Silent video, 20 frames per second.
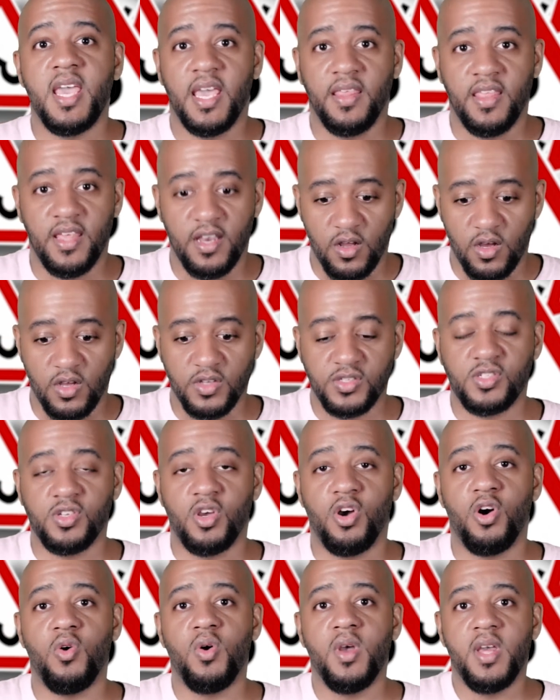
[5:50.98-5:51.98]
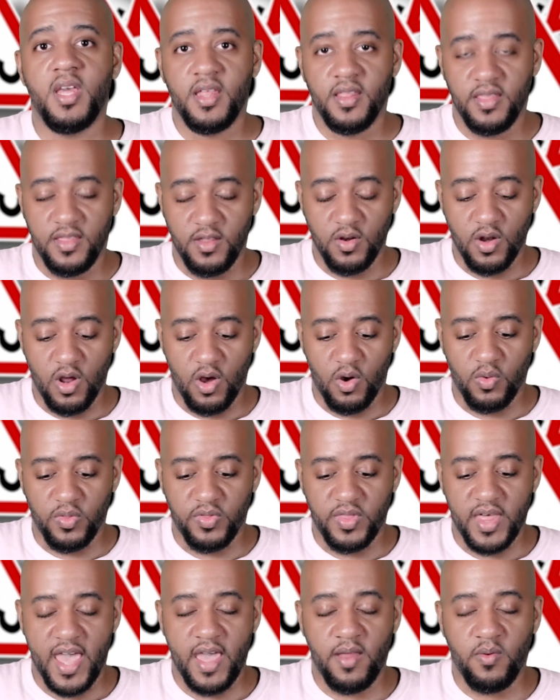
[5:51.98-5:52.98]
and then also, you know,
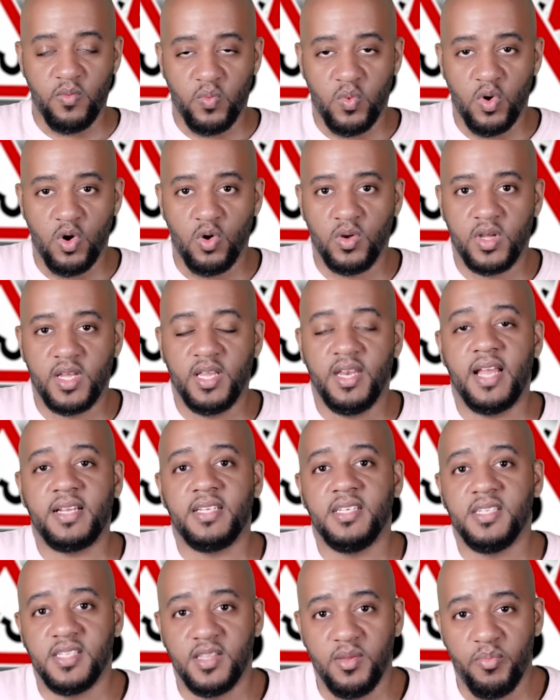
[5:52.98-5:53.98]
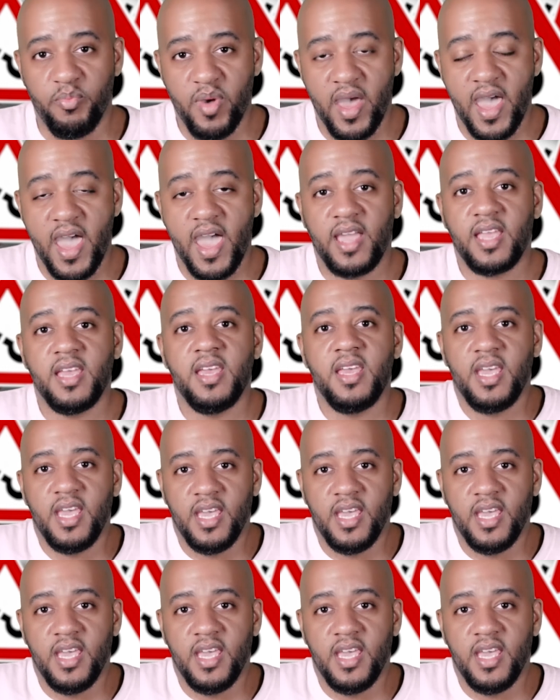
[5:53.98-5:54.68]
that will connect into the back